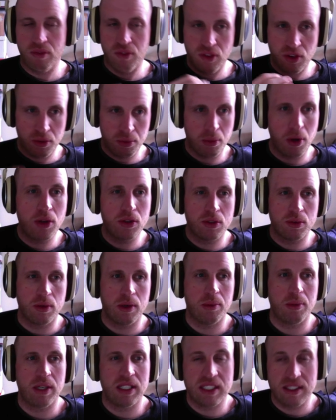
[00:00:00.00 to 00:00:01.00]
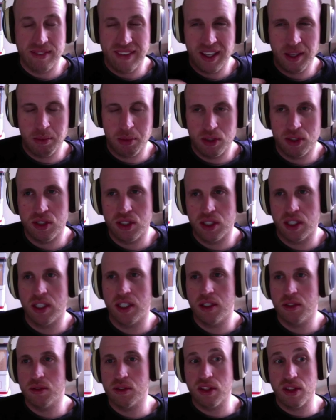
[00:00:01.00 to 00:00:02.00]
for most WordPress developers, you're going to
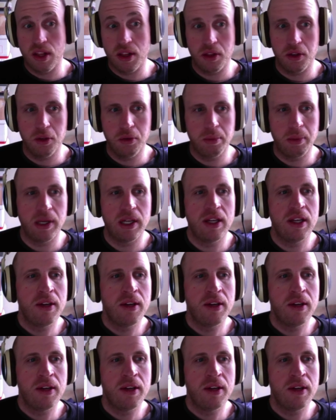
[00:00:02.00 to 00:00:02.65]
use the loop